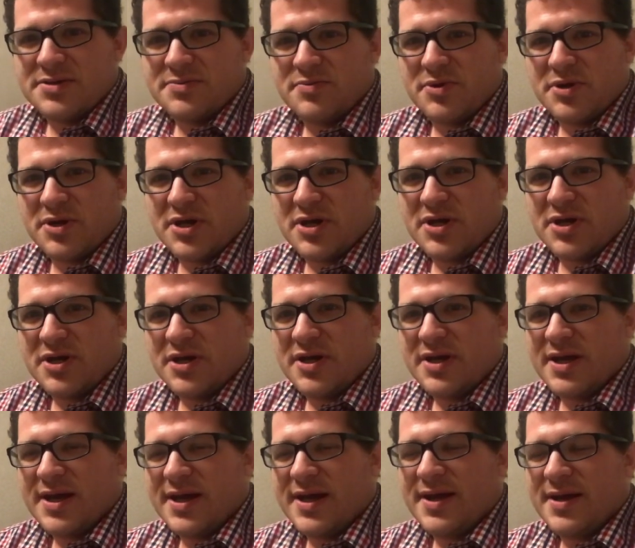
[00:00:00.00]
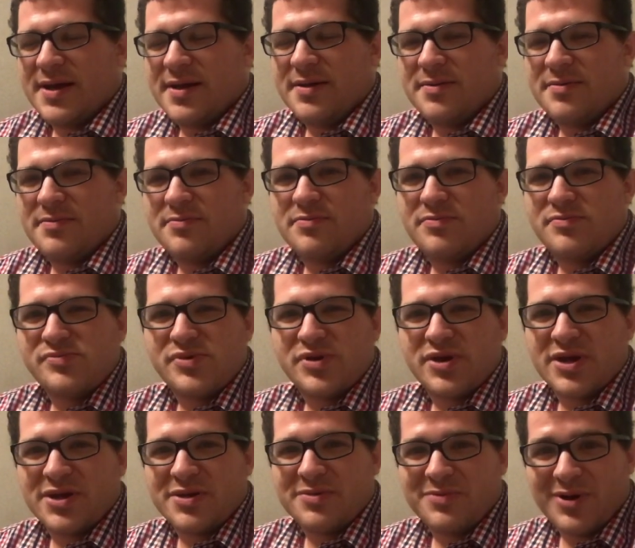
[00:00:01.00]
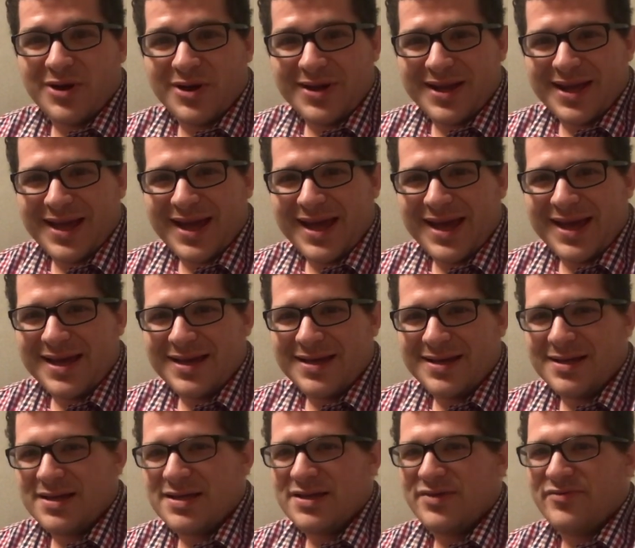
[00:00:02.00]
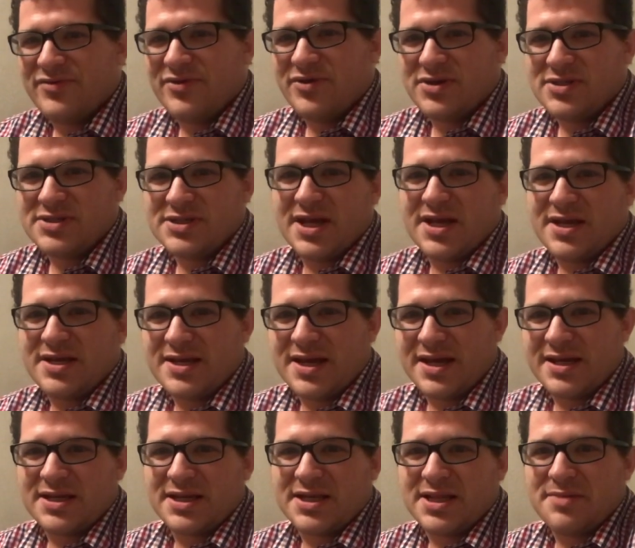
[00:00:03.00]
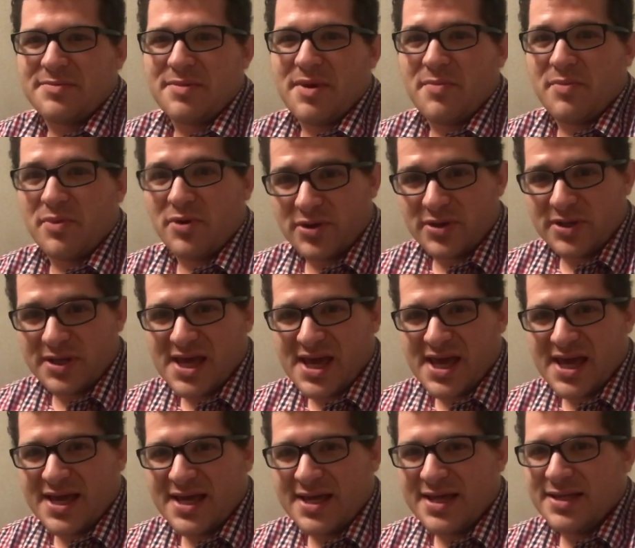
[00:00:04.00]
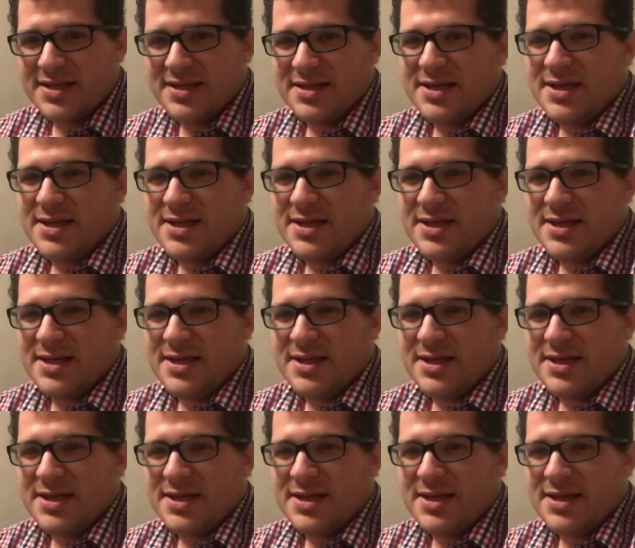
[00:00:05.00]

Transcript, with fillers: It's a pretty good, uh, pretty good birthday, even though it's not technically my birthday.